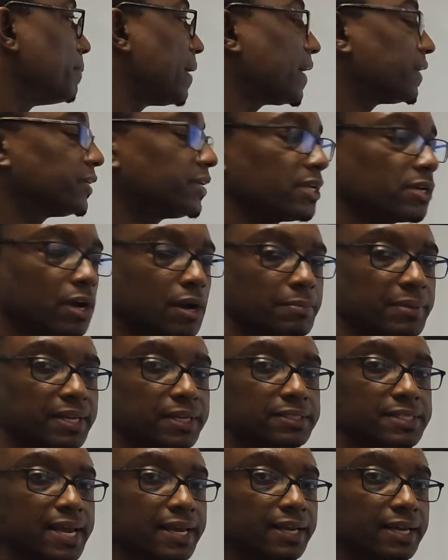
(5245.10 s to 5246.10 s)
my
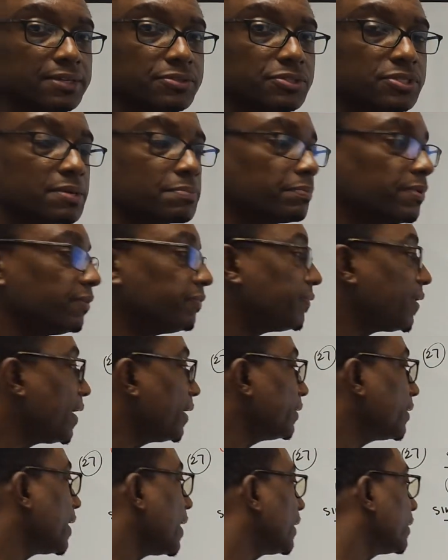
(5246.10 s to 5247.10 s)
denominator, I can
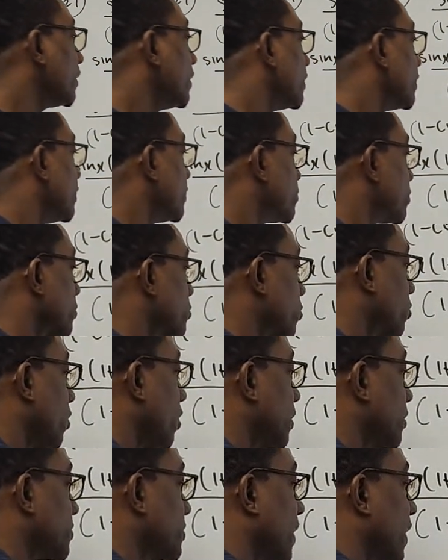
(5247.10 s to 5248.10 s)
simplify that. This is
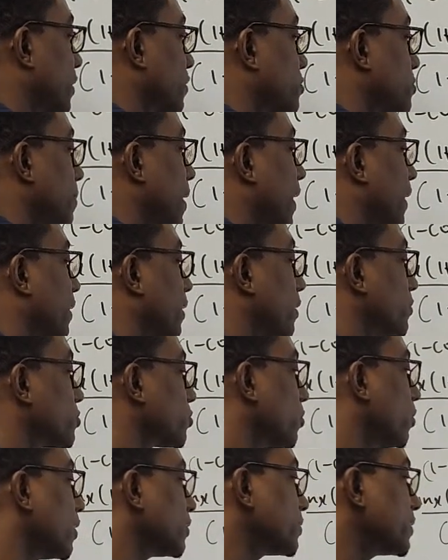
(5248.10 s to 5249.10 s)
cos x
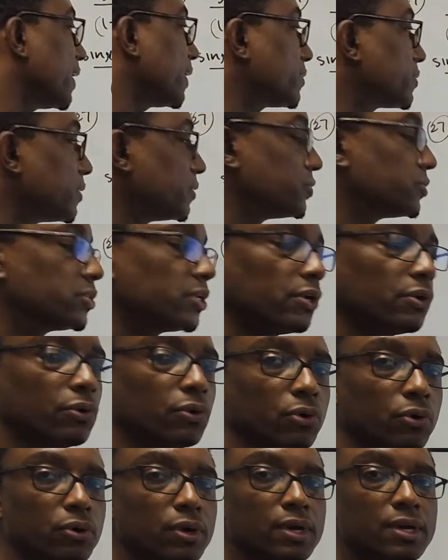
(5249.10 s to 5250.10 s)
minus cos x is
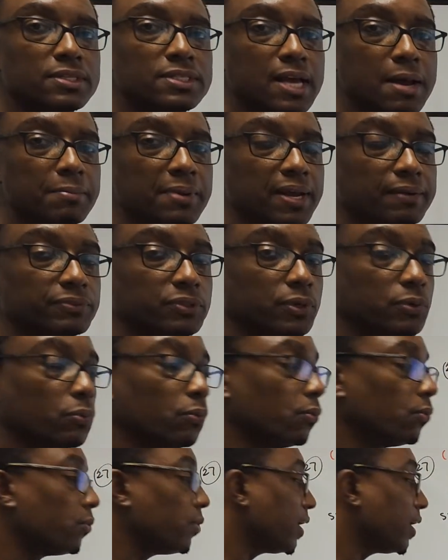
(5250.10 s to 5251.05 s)
0, so I'm left with 1